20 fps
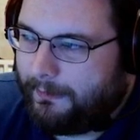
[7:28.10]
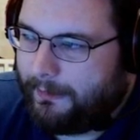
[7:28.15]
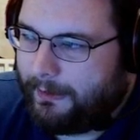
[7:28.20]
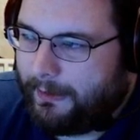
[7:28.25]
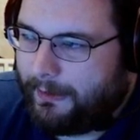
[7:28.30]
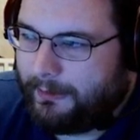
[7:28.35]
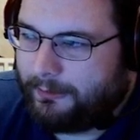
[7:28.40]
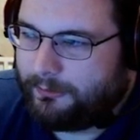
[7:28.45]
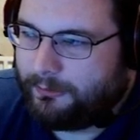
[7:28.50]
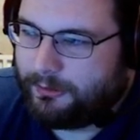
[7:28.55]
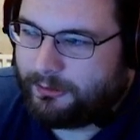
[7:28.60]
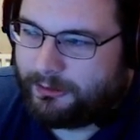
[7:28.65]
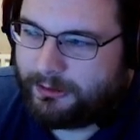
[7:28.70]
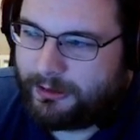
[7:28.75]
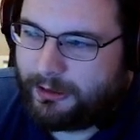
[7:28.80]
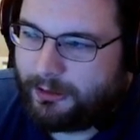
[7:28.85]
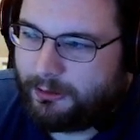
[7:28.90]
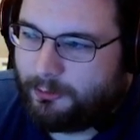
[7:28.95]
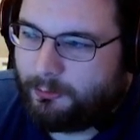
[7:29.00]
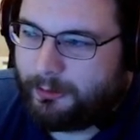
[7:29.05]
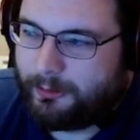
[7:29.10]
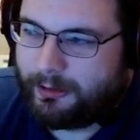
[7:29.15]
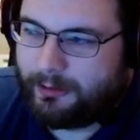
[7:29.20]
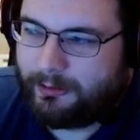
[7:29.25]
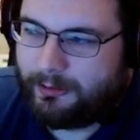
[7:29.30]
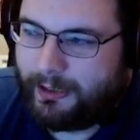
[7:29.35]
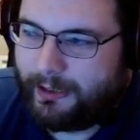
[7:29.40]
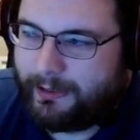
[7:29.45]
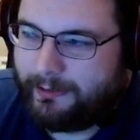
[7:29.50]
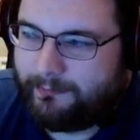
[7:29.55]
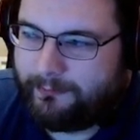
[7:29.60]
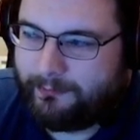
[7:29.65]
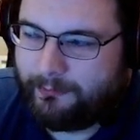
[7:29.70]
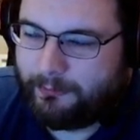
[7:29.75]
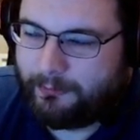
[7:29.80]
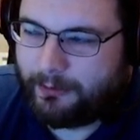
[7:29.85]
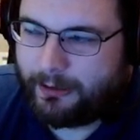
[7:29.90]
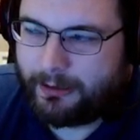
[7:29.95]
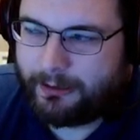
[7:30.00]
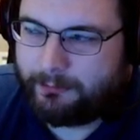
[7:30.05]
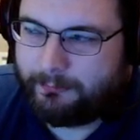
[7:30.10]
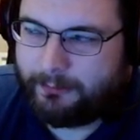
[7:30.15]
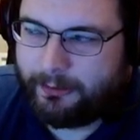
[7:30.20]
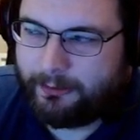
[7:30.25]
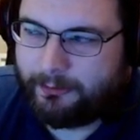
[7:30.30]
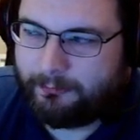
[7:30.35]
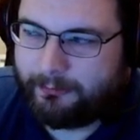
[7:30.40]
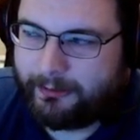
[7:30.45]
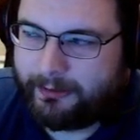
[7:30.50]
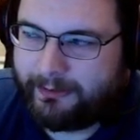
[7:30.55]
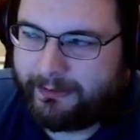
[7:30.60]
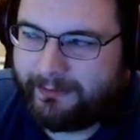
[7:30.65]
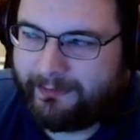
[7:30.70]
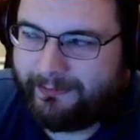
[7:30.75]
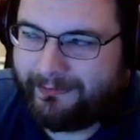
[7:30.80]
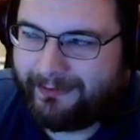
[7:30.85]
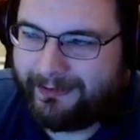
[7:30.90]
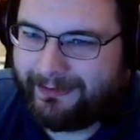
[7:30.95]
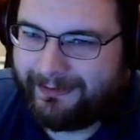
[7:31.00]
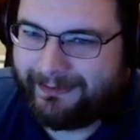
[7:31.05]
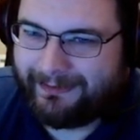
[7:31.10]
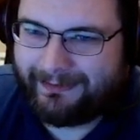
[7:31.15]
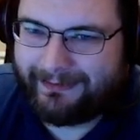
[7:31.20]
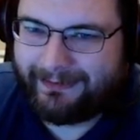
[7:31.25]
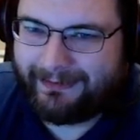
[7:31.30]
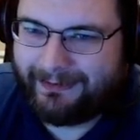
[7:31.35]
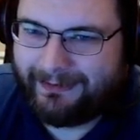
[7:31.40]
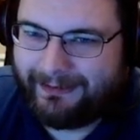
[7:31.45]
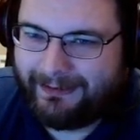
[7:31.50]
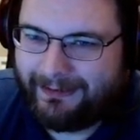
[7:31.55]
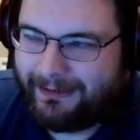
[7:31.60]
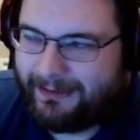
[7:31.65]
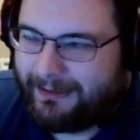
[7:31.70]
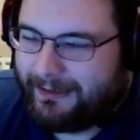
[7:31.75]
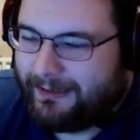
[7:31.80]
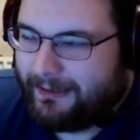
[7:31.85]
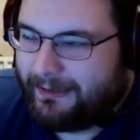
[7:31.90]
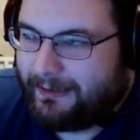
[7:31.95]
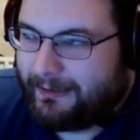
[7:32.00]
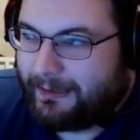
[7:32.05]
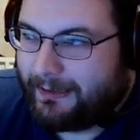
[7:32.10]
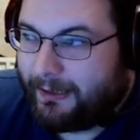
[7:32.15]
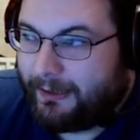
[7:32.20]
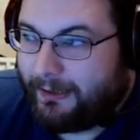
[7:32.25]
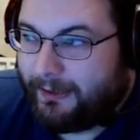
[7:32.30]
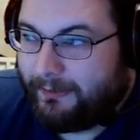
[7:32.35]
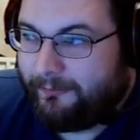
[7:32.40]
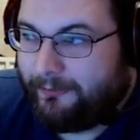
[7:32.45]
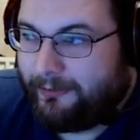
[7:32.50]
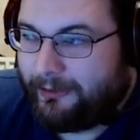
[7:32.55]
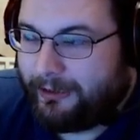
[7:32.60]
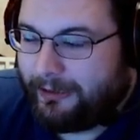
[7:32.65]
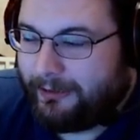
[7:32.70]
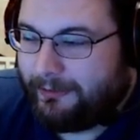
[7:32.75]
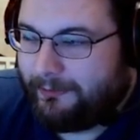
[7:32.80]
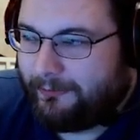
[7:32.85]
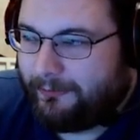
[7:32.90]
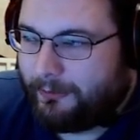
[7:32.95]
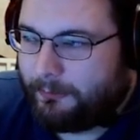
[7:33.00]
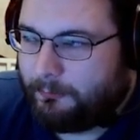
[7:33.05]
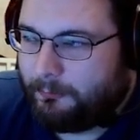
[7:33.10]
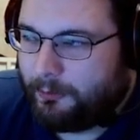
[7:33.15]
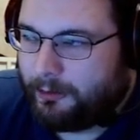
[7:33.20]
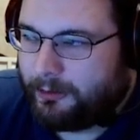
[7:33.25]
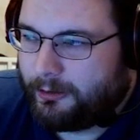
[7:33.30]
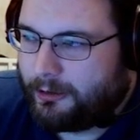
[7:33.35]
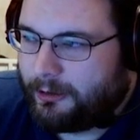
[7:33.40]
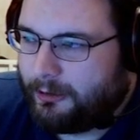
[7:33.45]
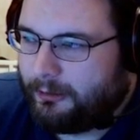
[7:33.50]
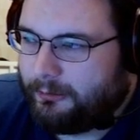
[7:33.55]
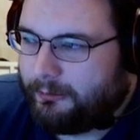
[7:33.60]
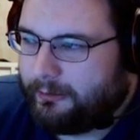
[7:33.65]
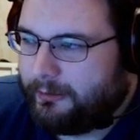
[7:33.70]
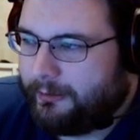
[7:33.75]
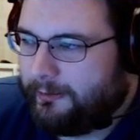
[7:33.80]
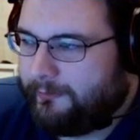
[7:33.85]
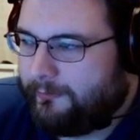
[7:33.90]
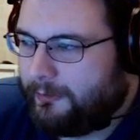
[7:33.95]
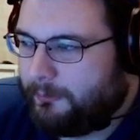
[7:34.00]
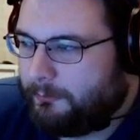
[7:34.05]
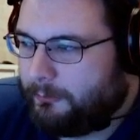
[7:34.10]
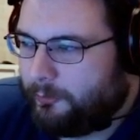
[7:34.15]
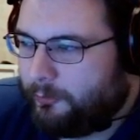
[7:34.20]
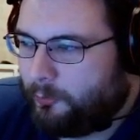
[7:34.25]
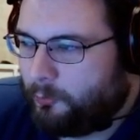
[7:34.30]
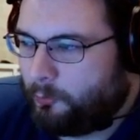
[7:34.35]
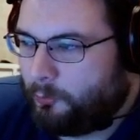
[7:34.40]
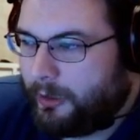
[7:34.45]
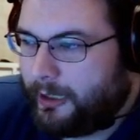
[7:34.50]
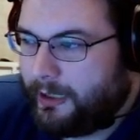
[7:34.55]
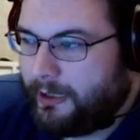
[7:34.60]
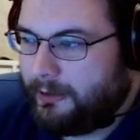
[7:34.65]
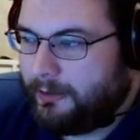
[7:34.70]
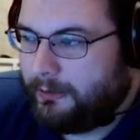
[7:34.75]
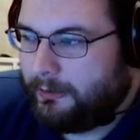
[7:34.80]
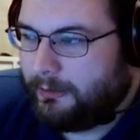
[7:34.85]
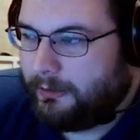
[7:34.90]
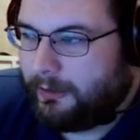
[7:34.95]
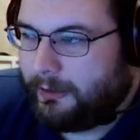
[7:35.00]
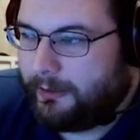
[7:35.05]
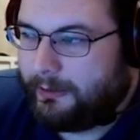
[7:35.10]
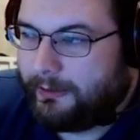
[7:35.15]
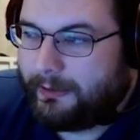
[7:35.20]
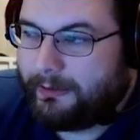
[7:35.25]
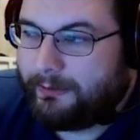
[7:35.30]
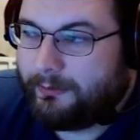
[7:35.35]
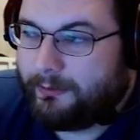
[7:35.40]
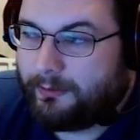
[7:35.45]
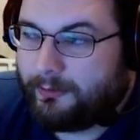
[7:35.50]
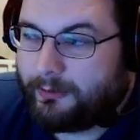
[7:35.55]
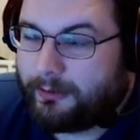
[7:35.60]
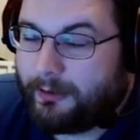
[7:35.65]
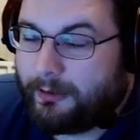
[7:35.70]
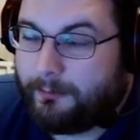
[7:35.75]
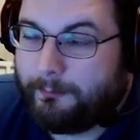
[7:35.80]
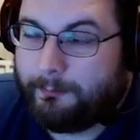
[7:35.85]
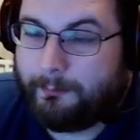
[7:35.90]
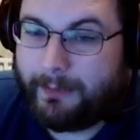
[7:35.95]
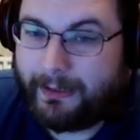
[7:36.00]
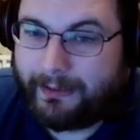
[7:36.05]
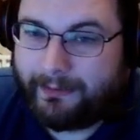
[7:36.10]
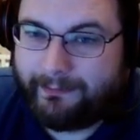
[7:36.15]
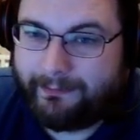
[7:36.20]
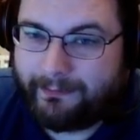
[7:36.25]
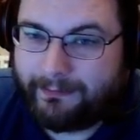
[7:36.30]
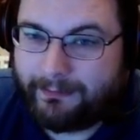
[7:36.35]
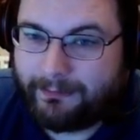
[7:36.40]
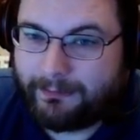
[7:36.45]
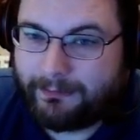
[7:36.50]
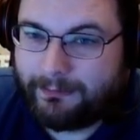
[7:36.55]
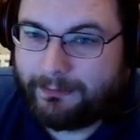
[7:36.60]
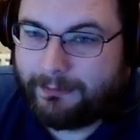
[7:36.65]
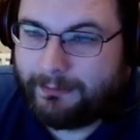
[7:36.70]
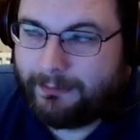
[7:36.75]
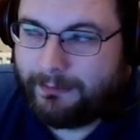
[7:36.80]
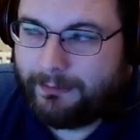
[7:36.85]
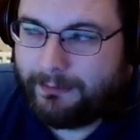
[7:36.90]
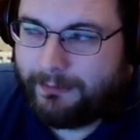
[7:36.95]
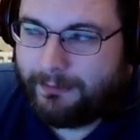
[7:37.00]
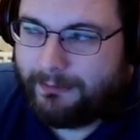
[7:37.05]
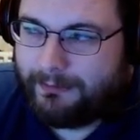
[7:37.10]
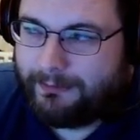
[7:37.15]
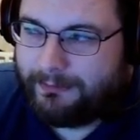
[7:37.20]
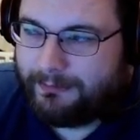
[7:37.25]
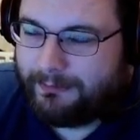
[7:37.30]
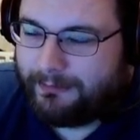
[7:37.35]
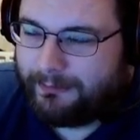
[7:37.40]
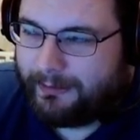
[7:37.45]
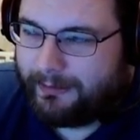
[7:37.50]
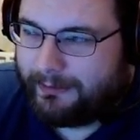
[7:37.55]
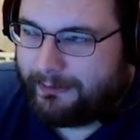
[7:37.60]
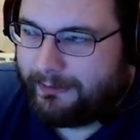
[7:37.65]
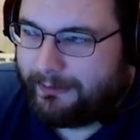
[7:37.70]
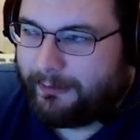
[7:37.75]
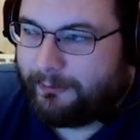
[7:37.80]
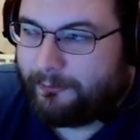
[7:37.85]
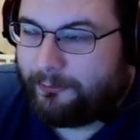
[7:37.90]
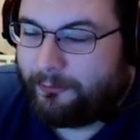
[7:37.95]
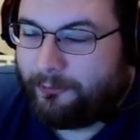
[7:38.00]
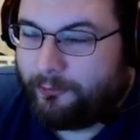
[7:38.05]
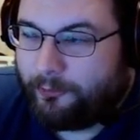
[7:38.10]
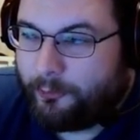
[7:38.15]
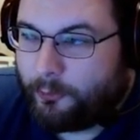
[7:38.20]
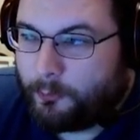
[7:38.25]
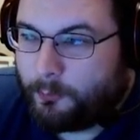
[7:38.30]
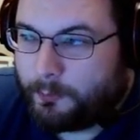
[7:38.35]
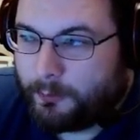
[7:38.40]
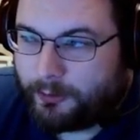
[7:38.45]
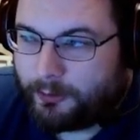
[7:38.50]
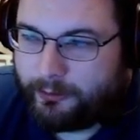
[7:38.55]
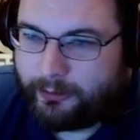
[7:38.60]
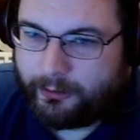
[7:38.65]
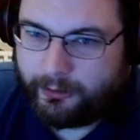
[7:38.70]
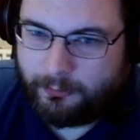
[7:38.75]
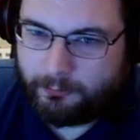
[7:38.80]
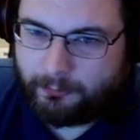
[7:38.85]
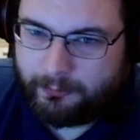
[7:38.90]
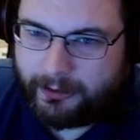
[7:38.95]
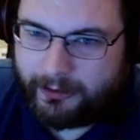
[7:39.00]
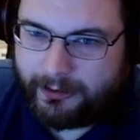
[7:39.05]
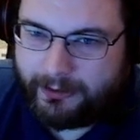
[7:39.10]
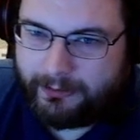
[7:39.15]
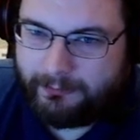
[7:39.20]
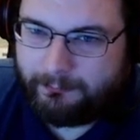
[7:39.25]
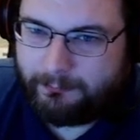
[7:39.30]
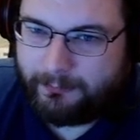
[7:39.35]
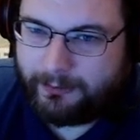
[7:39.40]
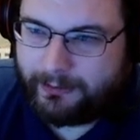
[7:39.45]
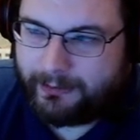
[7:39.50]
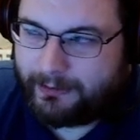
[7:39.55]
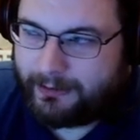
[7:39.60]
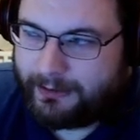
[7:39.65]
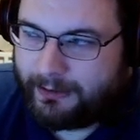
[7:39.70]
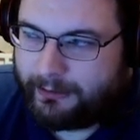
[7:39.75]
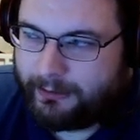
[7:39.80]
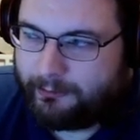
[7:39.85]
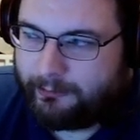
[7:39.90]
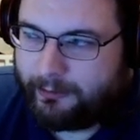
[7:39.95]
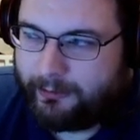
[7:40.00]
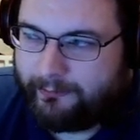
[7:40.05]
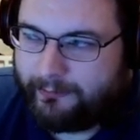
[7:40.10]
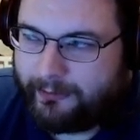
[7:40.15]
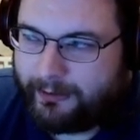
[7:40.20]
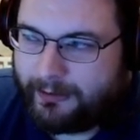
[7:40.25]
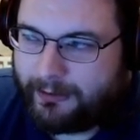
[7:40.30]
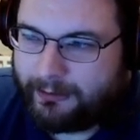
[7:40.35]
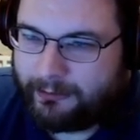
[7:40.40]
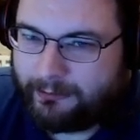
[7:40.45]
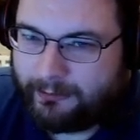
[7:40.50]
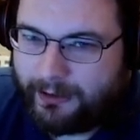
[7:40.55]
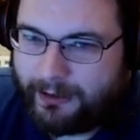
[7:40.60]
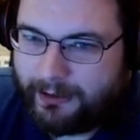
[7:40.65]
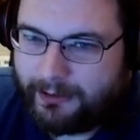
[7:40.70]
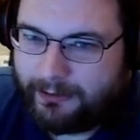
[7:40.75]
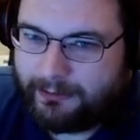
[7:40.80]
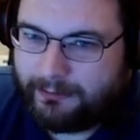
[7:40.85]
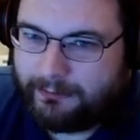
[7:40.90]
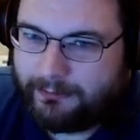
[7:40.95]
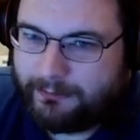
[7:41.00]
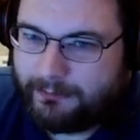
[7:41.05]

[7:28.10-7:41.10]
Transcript: and just at a quick glance, you're not going to be able to read these things. Now, I've seen someone coloring these numbers red, and they look amazing. Like they're super clear to read with the contrasting color added.